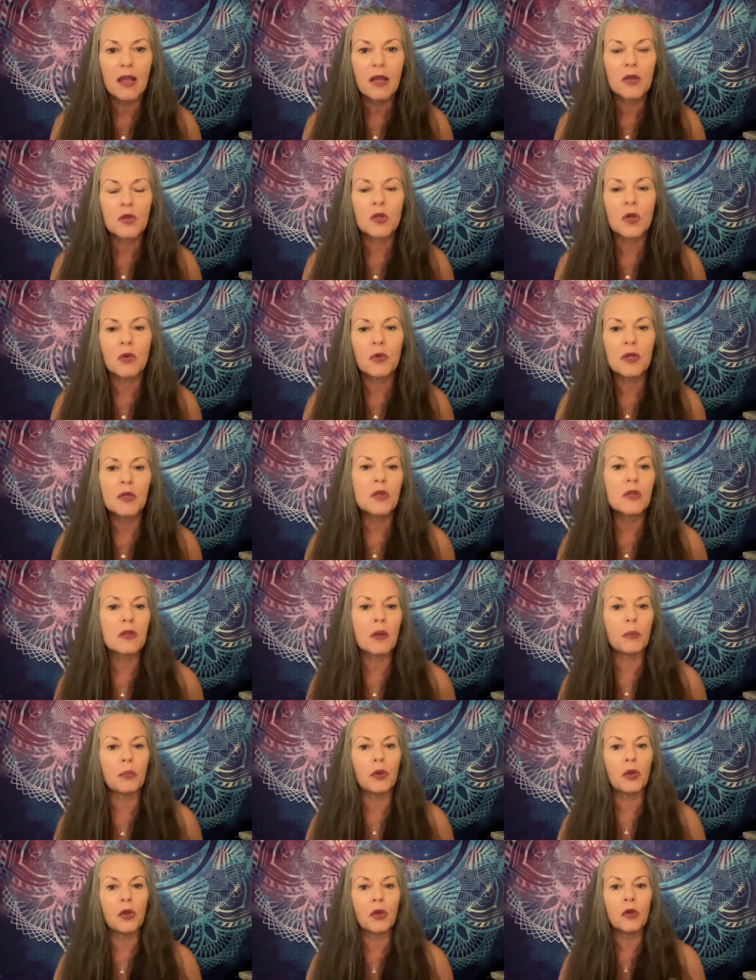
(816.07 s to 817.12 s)
So this is
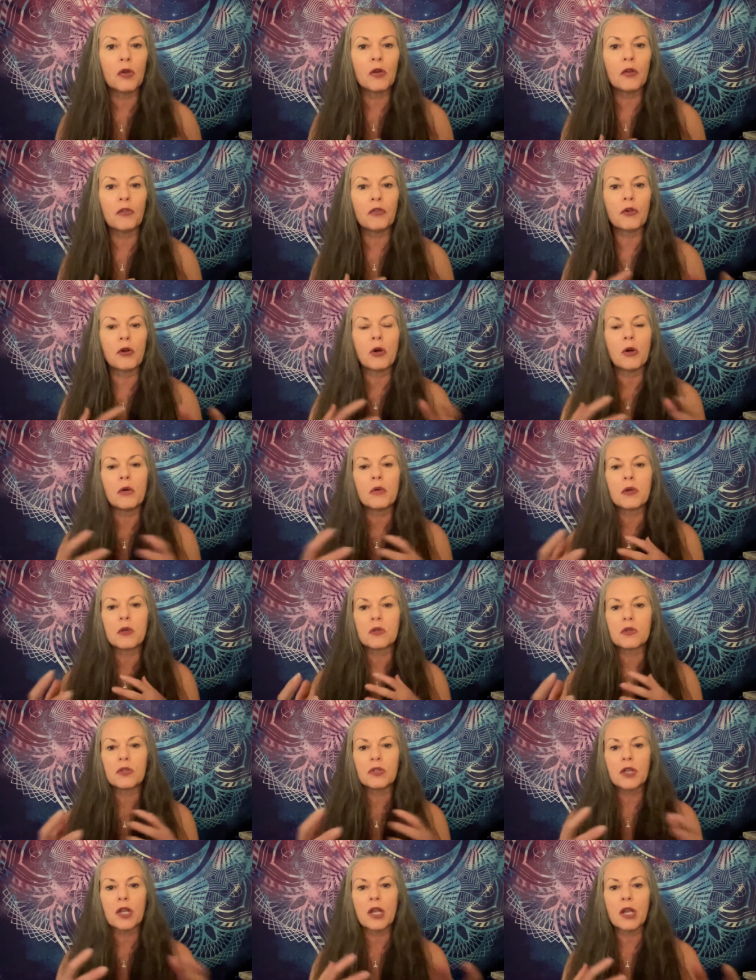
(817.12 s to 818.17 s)
a beautiful
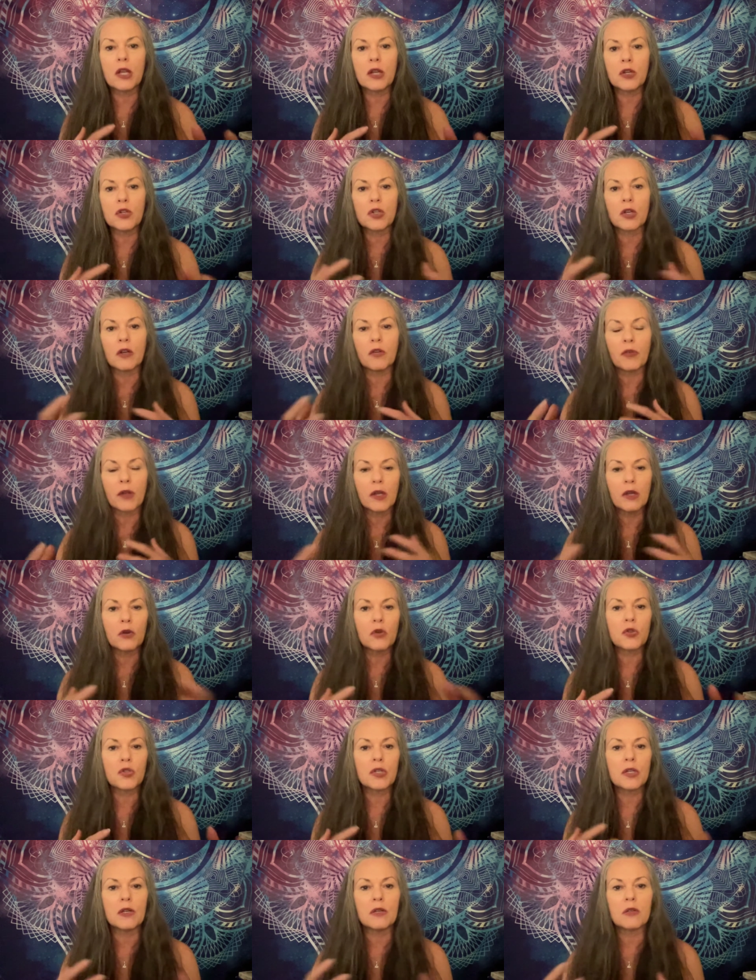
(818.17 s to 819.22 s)
exchange of
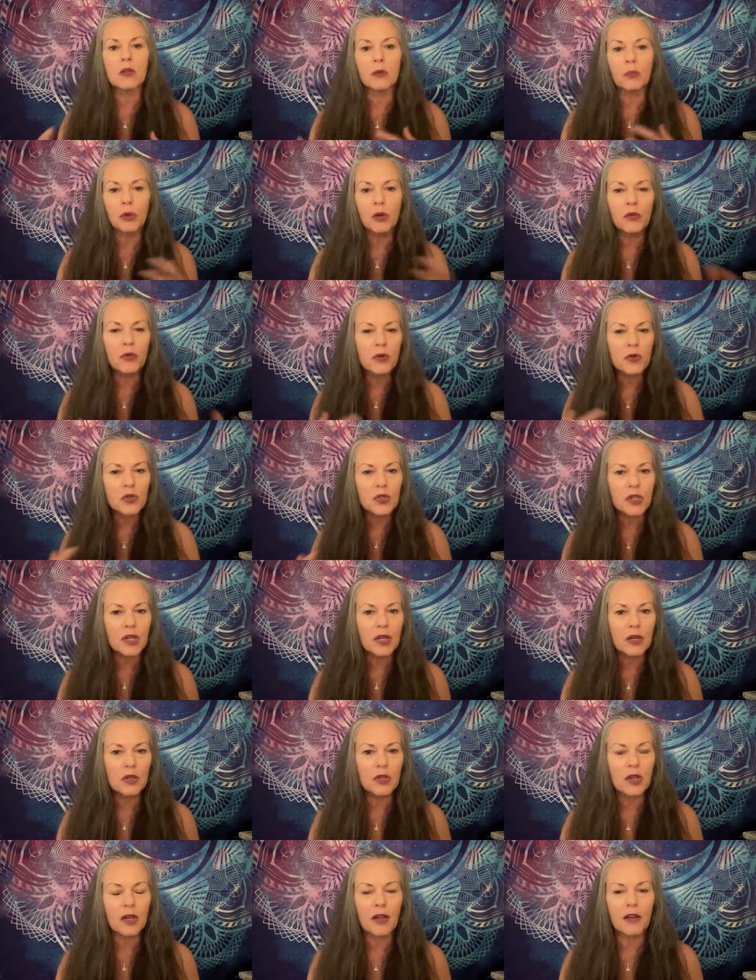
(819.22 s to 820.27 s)
energies and a beautiful
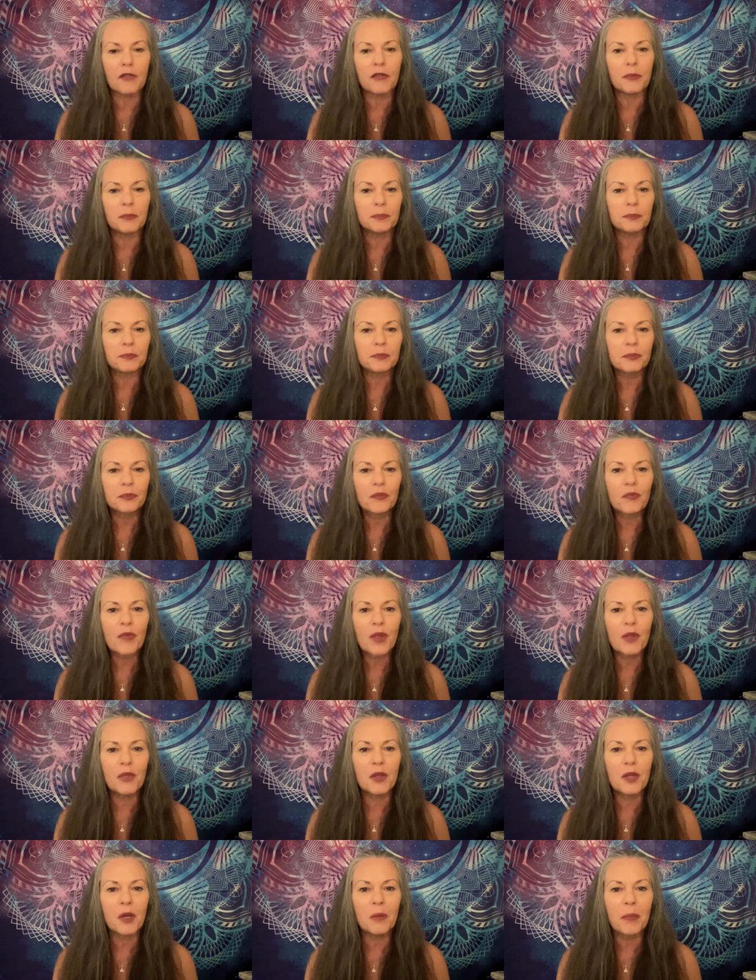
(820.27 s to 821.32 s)
exchange of
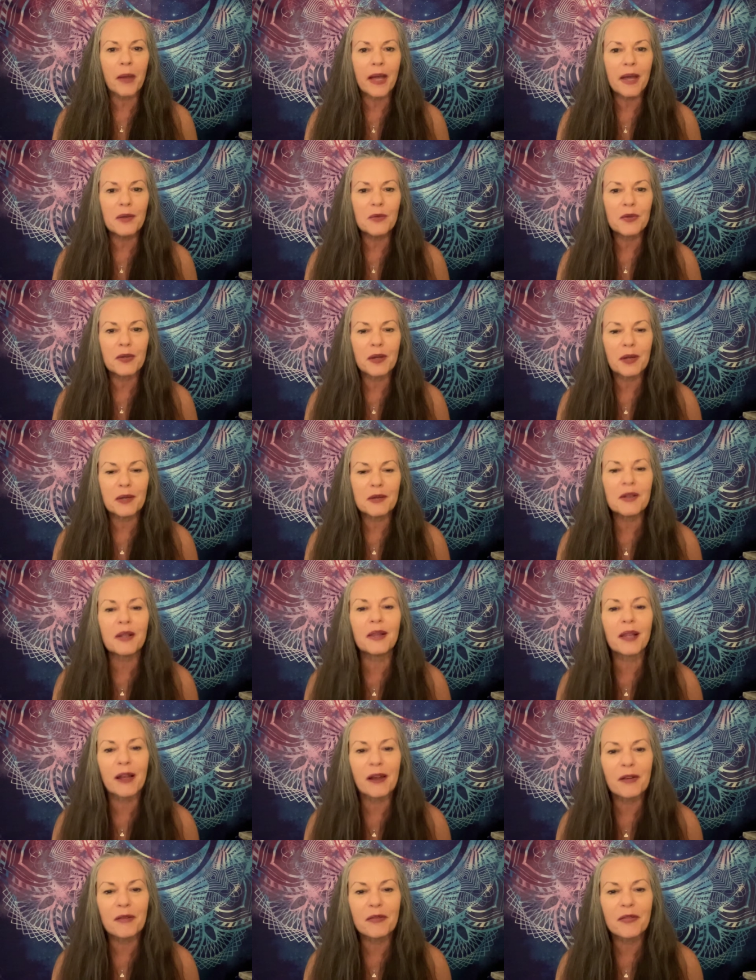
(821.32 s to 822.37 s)
the capacity to
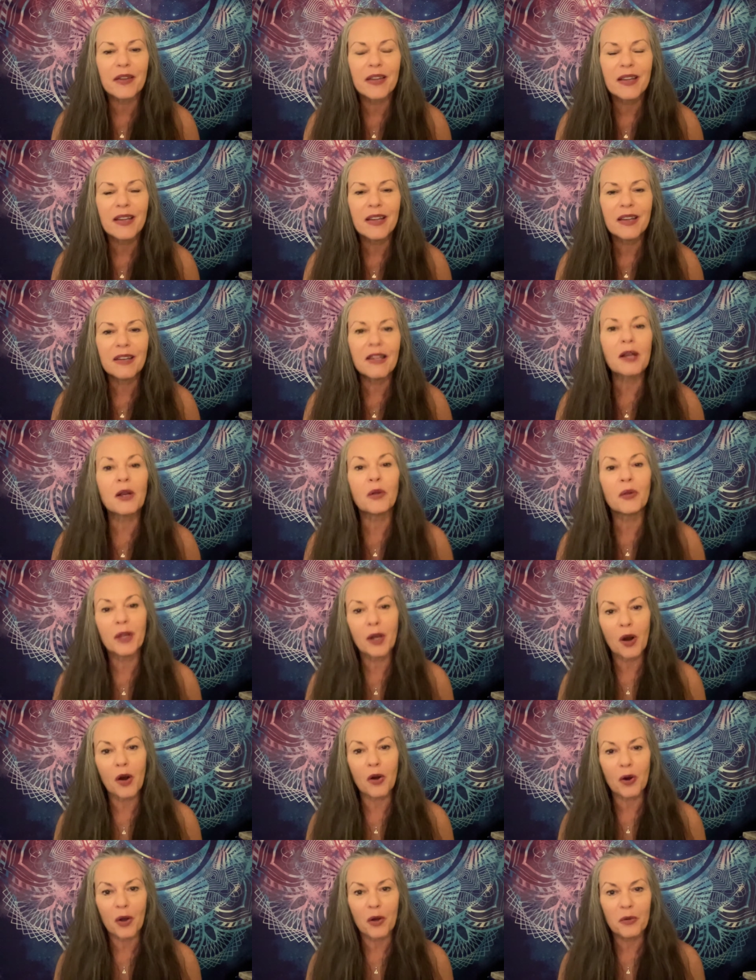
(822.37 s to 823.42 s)
love not only
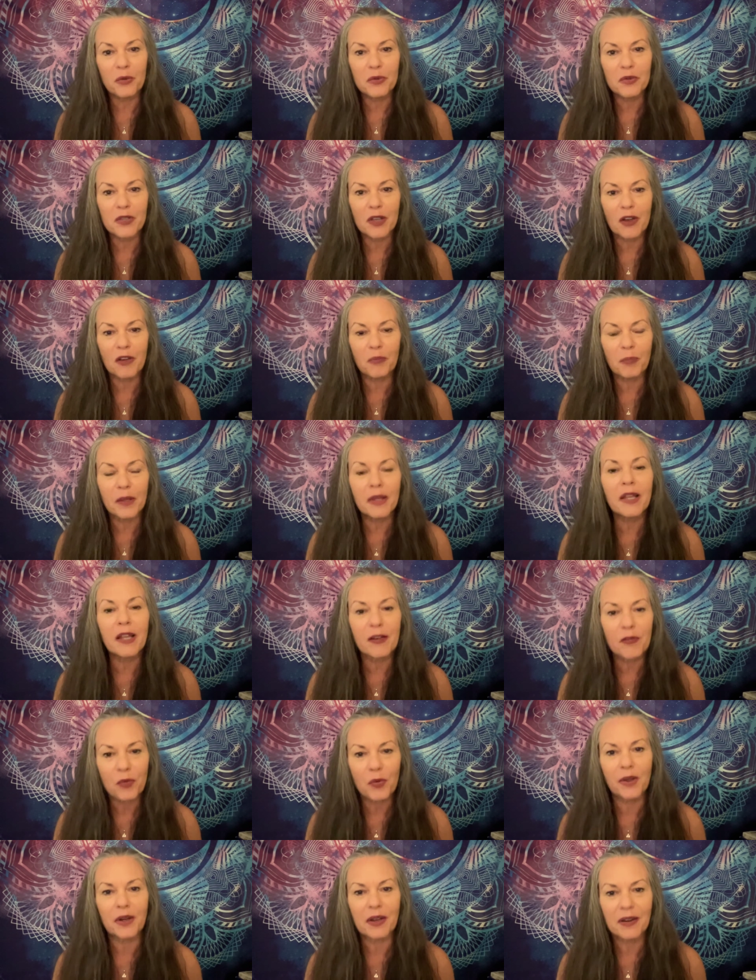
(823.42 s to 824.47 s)
our own self, but
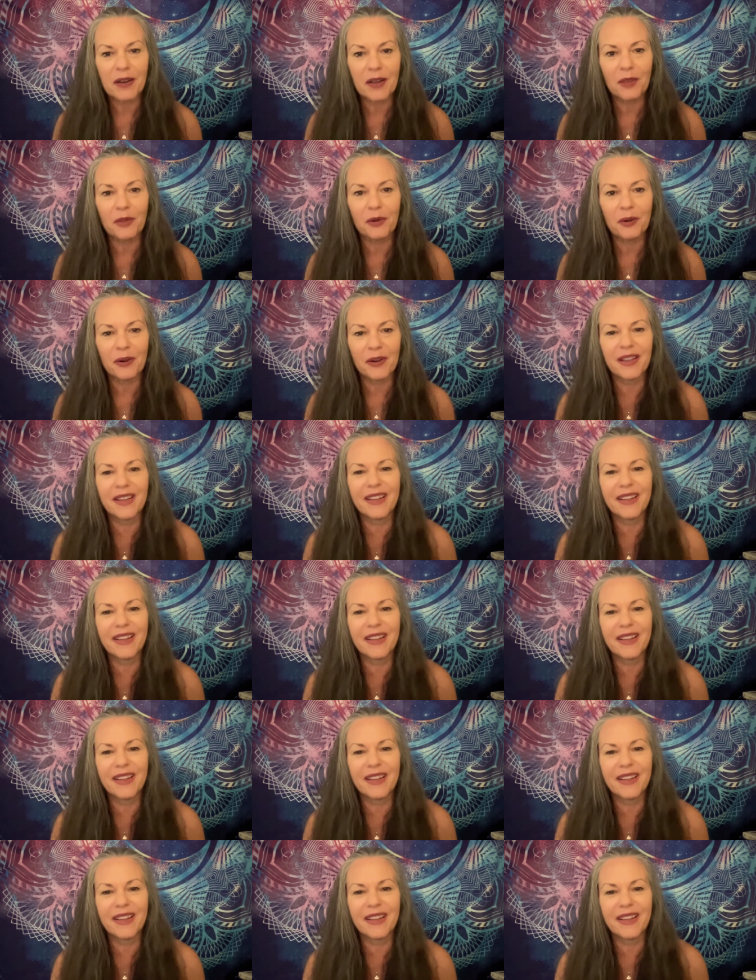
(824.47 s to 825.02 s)
love one another.